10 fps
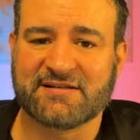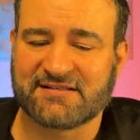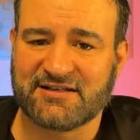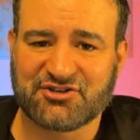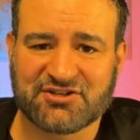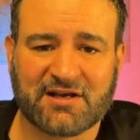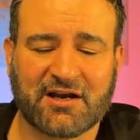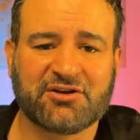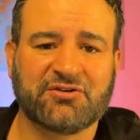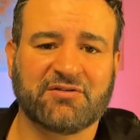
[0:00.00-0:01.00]
what his niches
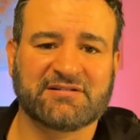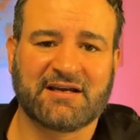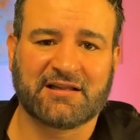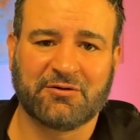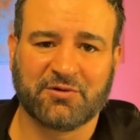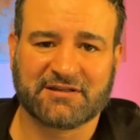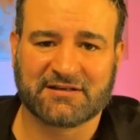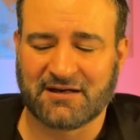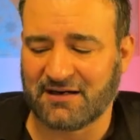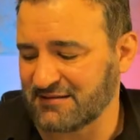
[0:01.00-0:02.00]
are. You know exactly what
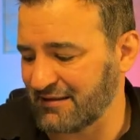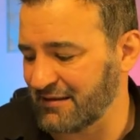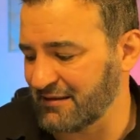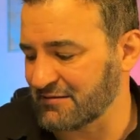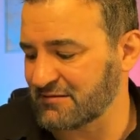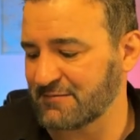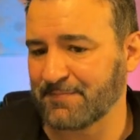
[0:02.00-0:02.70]
the content is.